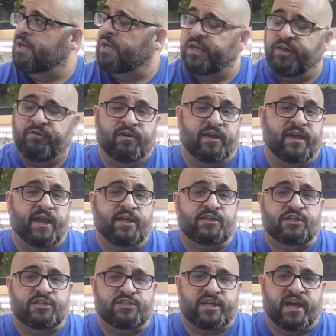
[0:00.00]

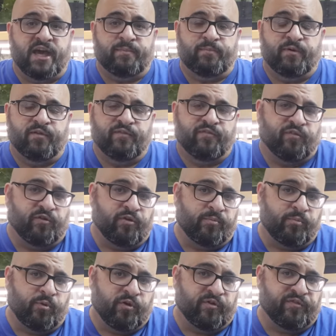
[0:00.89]
irrigation timer for
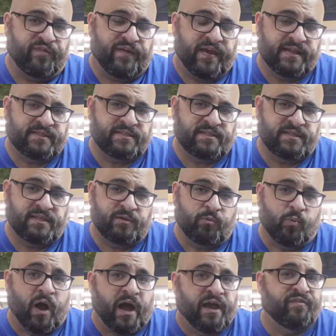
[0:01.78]
a more fancy
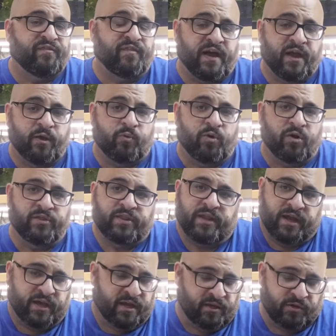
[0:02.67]
Wi-Fi one
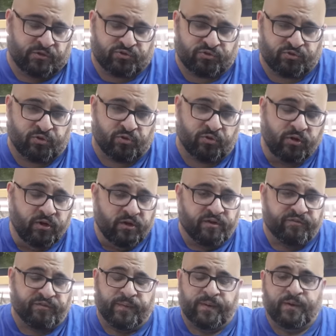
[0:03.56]
that I can control
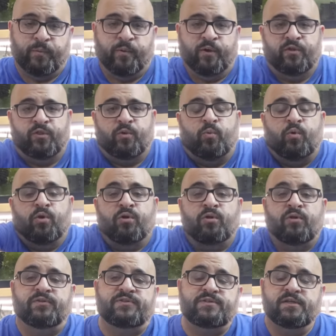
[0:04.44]
from anywhere in the
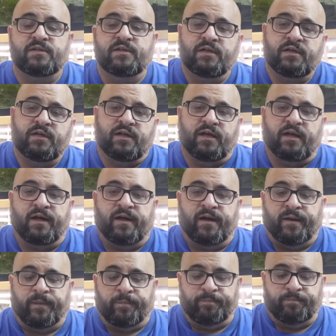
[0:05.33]
world.
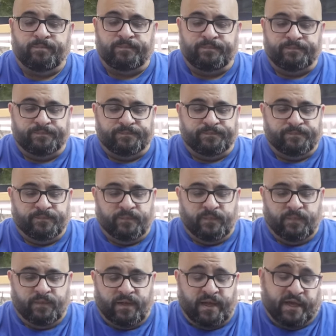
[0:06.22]

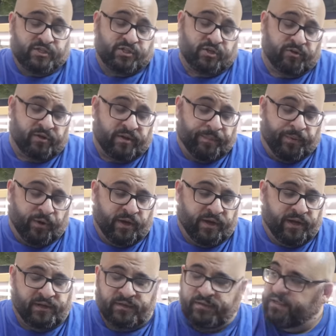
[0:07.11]
Actually, I already
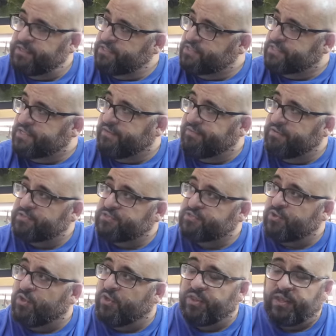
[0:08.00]
bought it. I just haven't
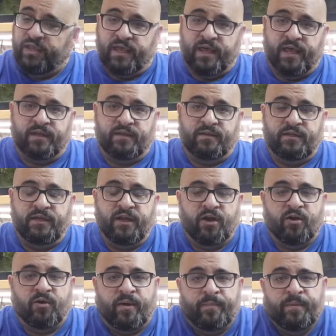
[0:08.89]
installed it yet. You
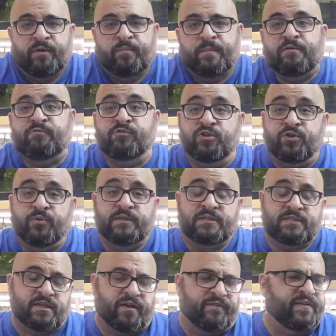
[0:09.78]
know, I'm going to be
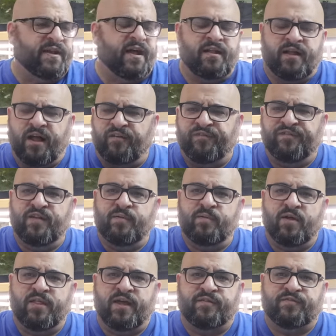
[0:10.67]
redoing stuff, and I'll
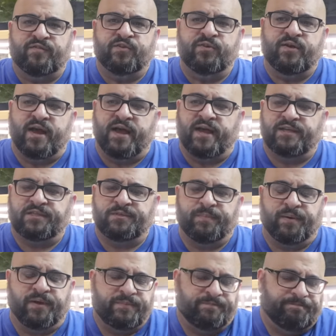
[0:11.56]
film all that for you guys,
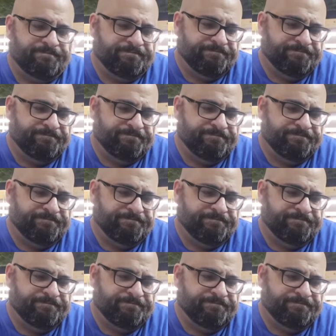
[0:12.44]
but